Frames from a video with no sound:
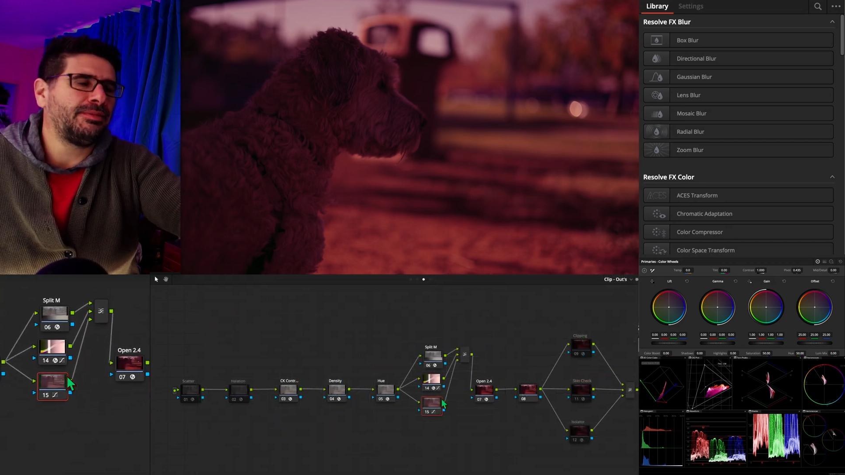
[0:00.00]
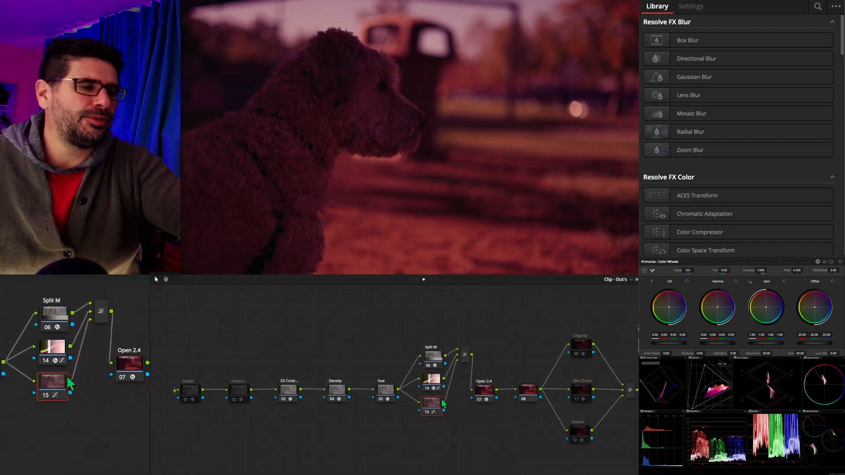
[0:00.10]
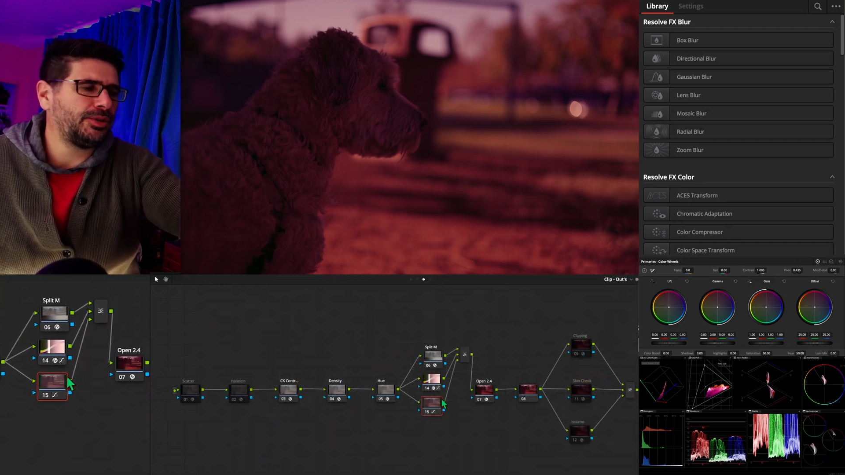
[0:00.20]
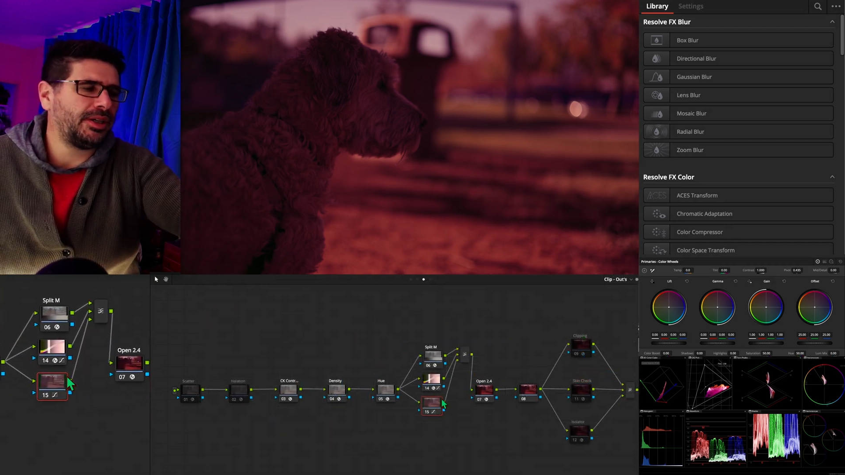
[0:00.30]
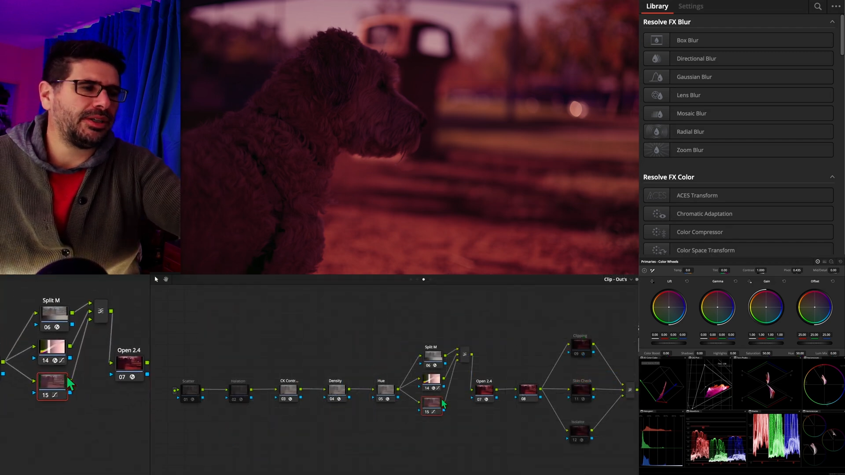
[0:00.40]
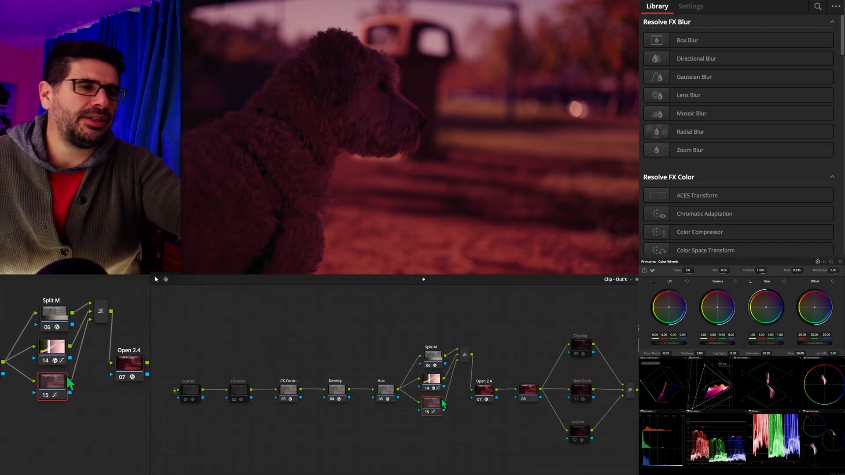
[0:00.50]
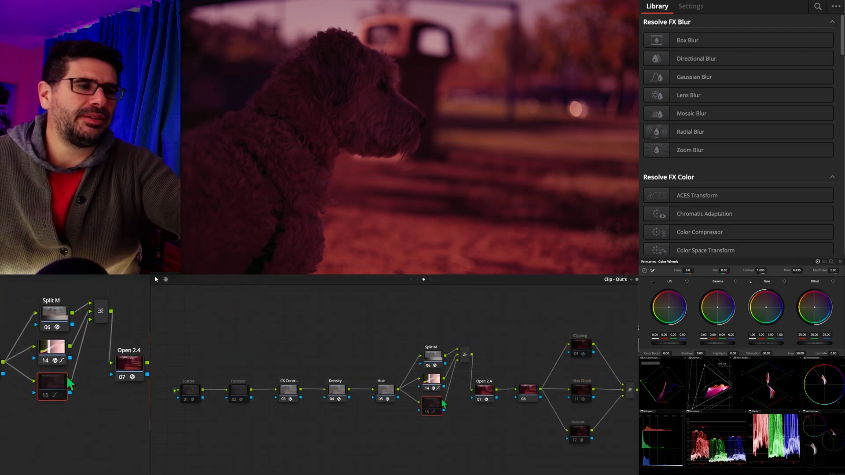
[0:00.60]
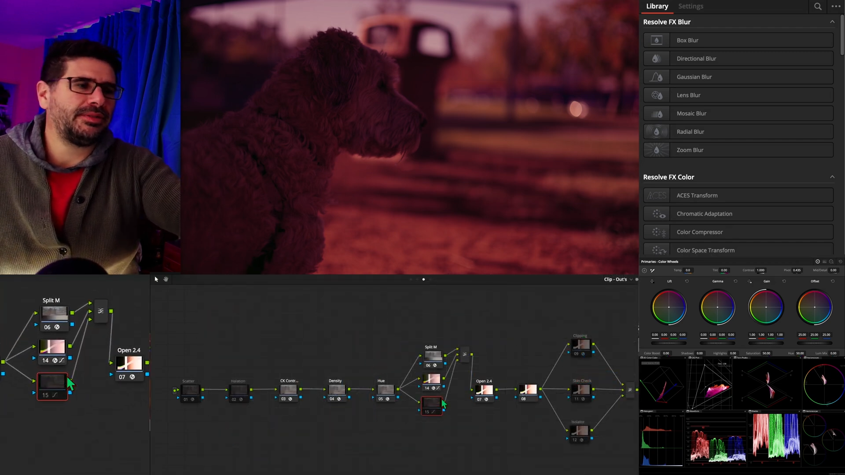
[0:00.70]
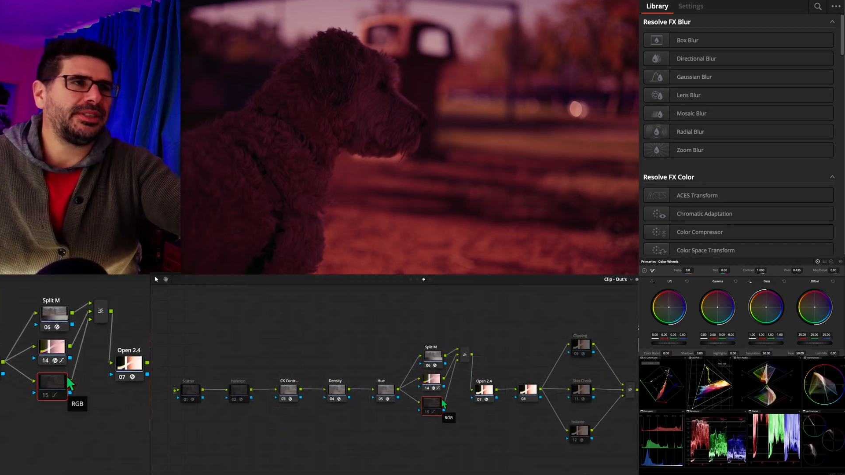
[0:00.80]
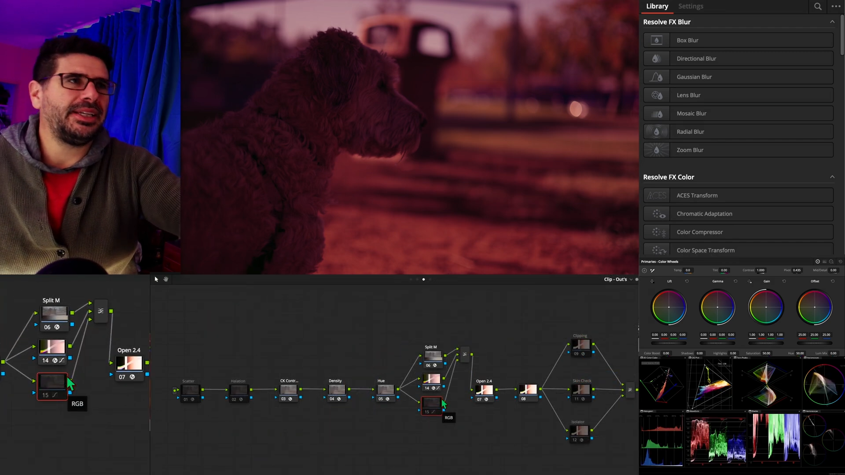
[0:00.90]
draw
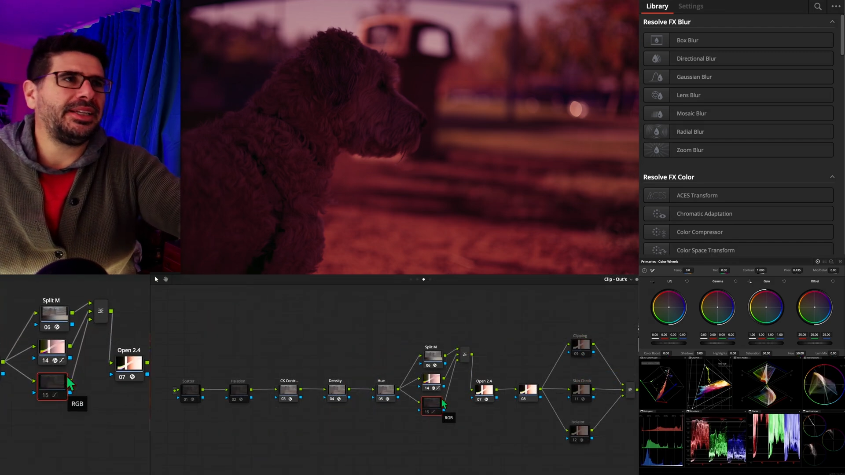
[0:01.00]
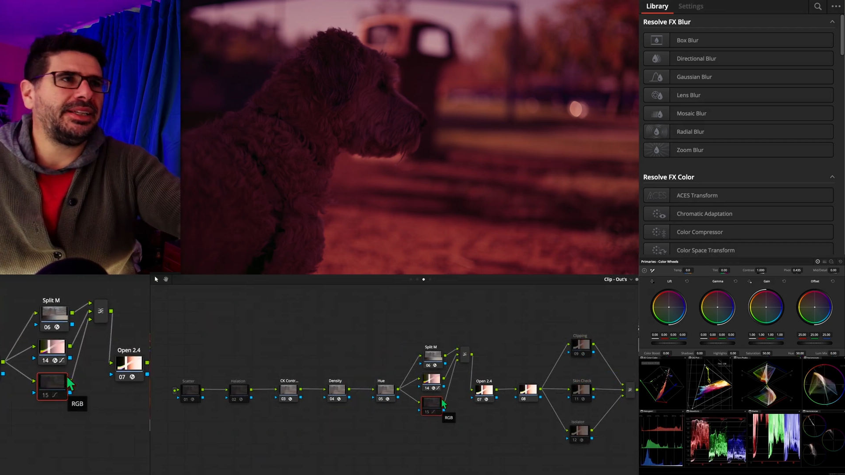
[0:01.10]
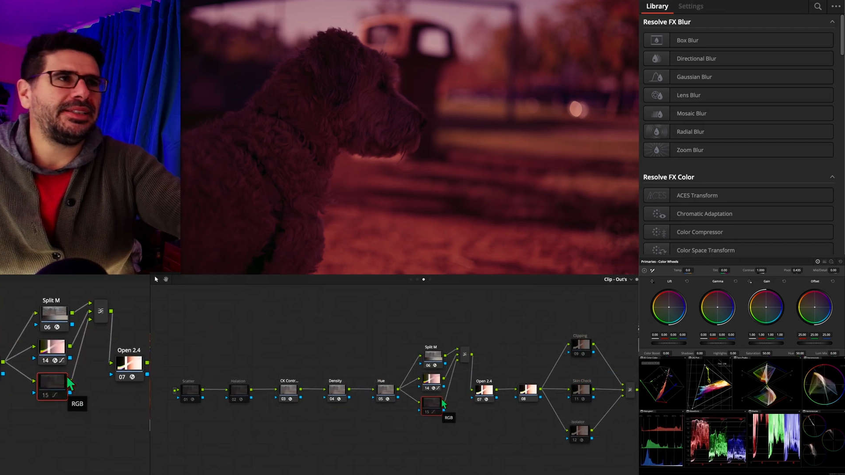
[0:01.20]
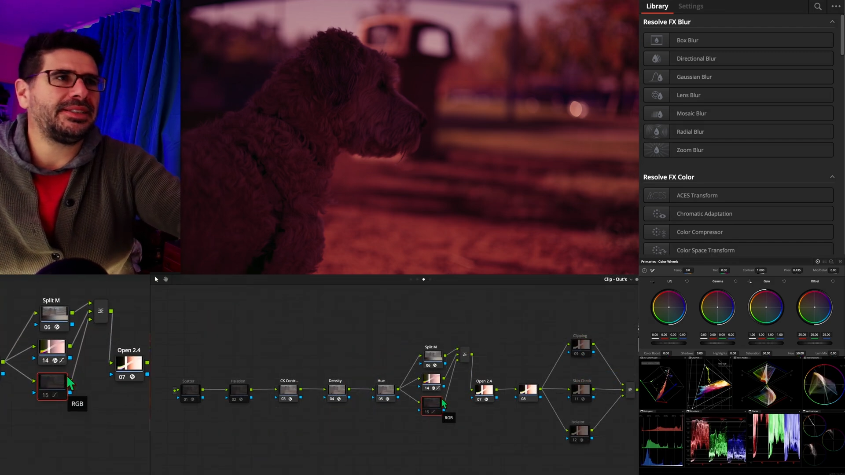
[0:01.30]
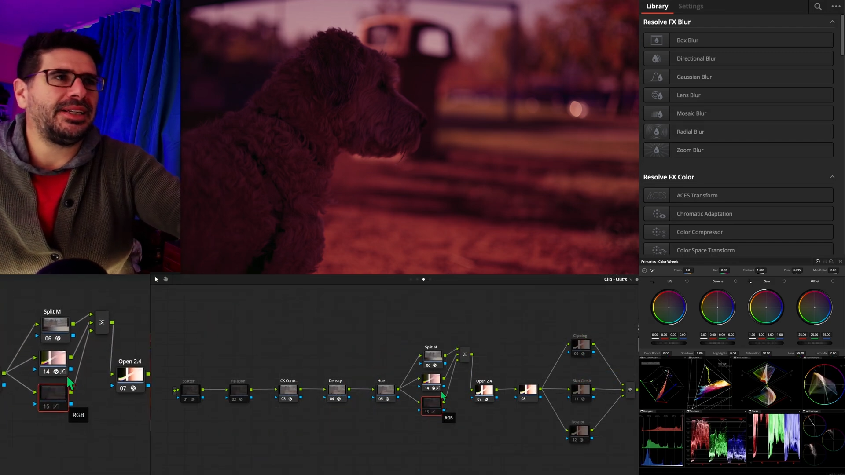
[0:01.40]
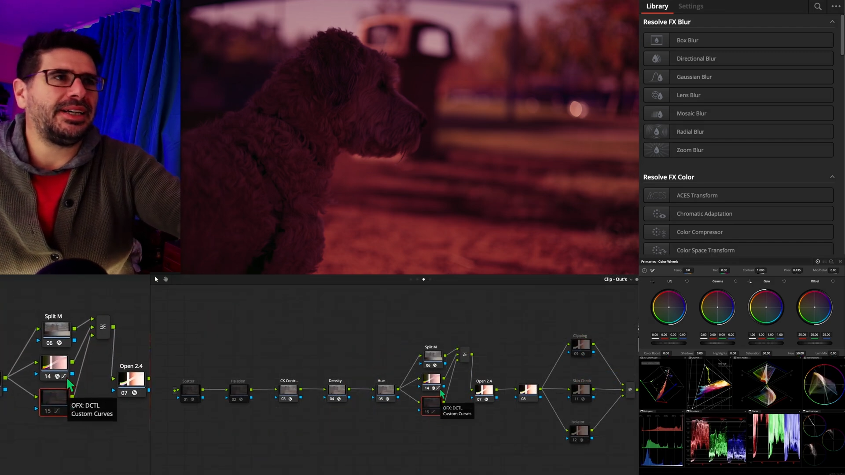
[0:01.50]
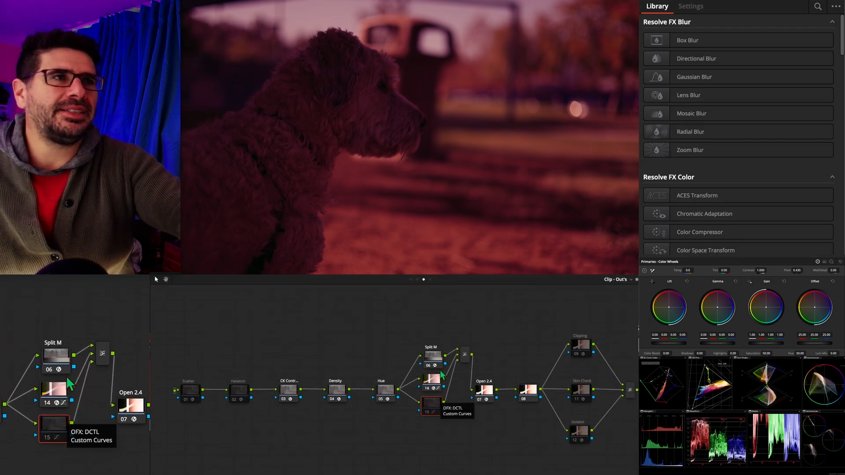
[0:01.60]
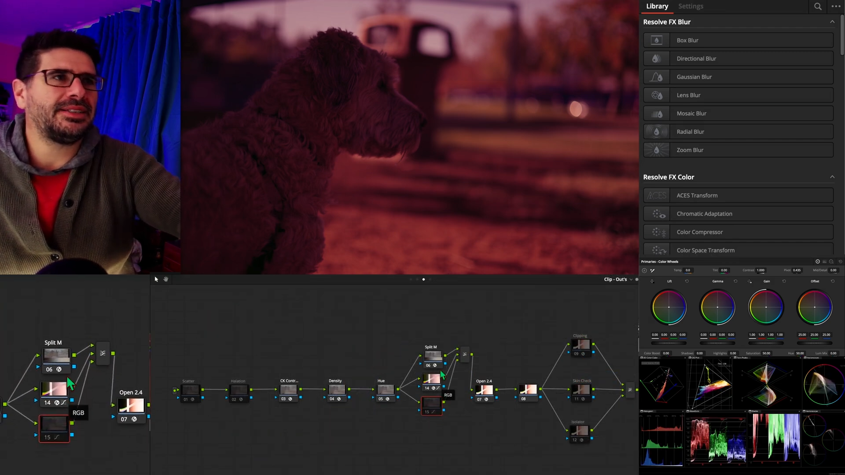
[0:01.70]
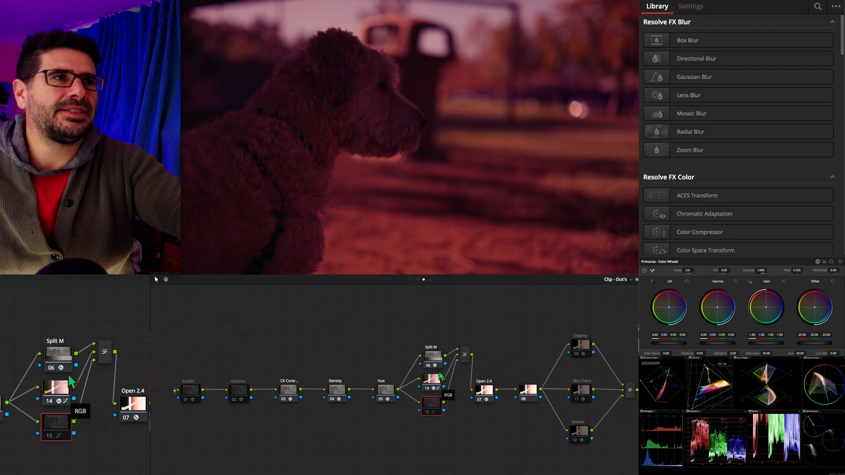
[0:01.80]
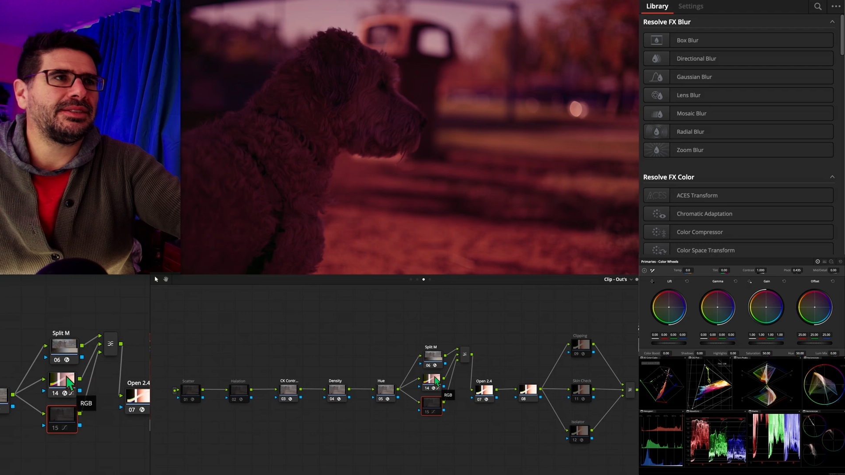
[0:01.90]
curves. It is
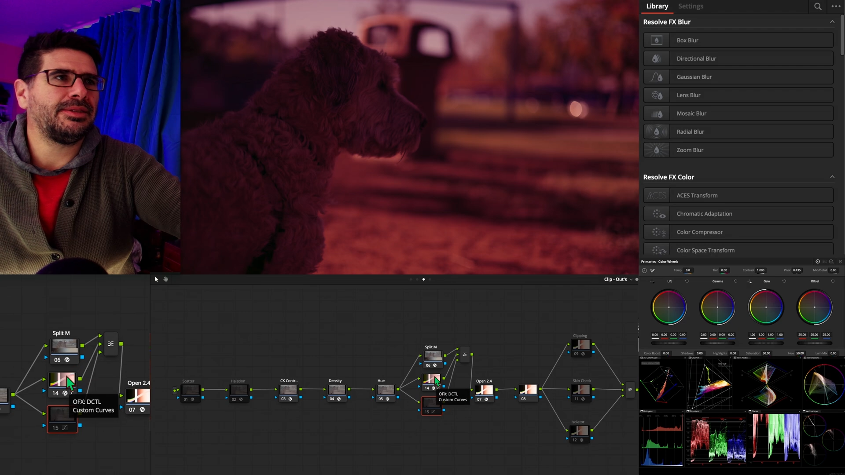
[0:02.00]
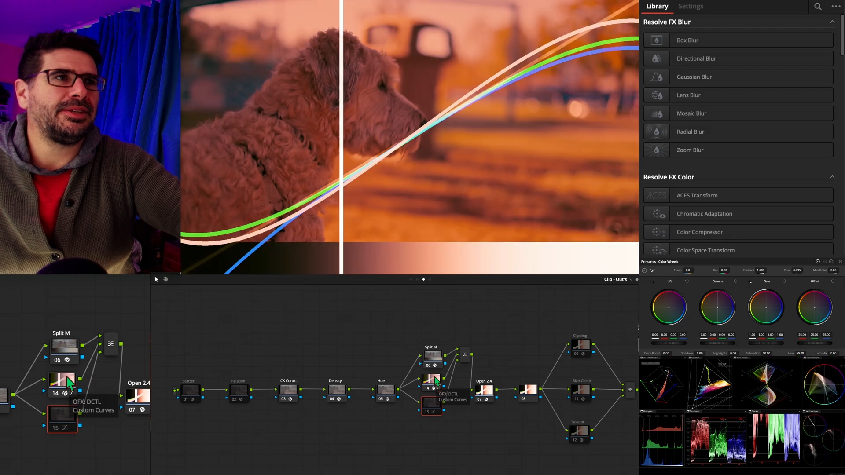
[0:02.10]
nice,